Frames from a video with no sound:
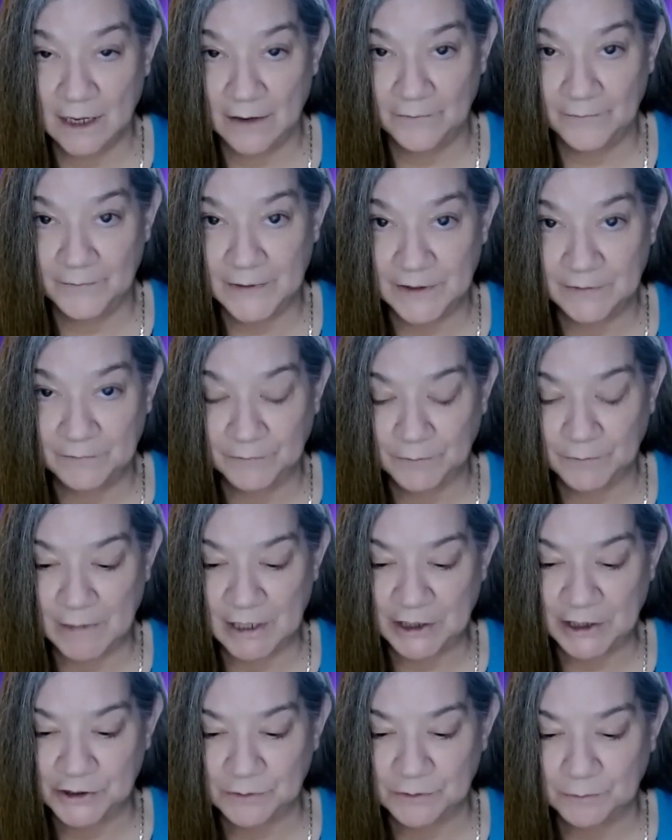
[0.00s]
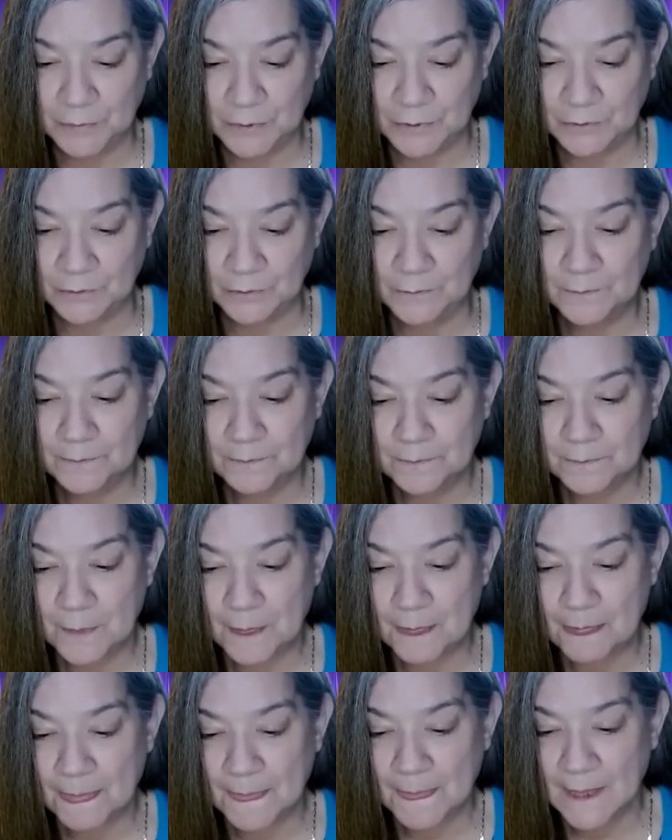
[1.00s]
of the informational poll.
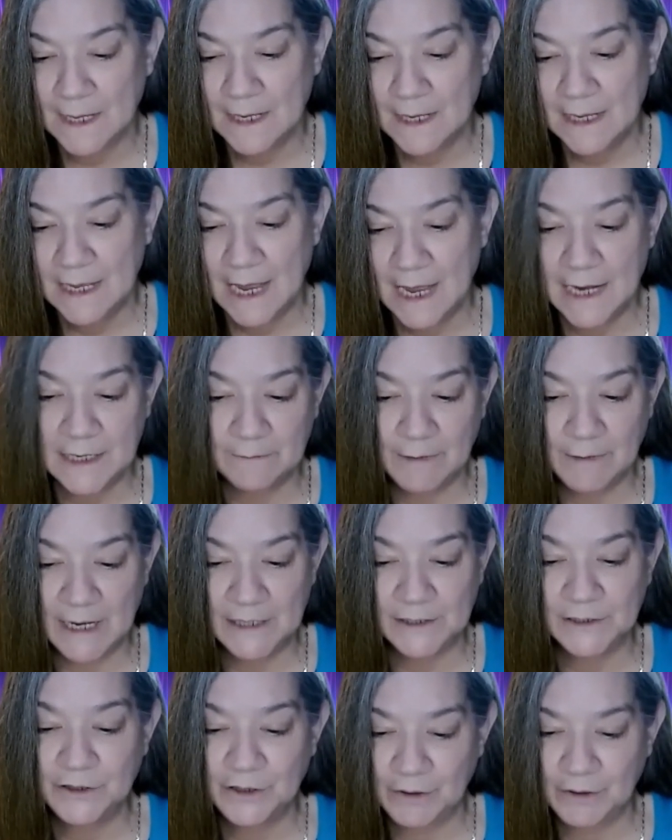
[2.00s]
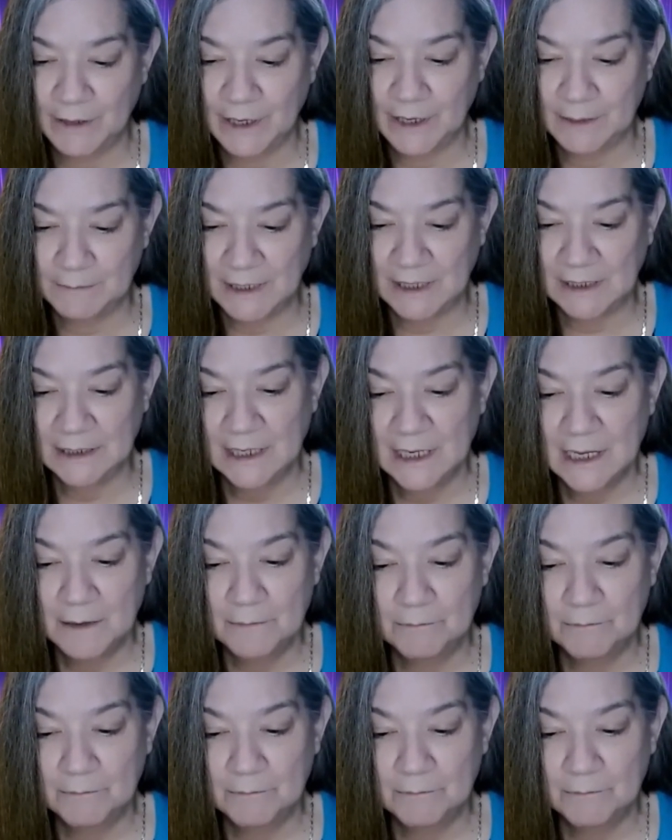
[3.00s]
Anyway, you know what I mean.